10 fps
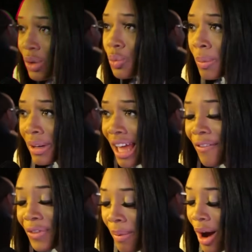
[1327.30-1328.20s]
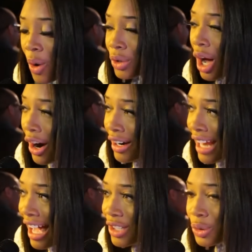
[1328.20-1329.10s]
But here's the thing,
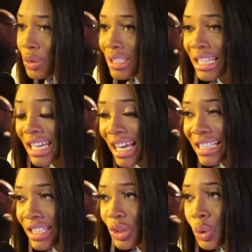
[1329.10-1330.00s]
Judy doesn't care.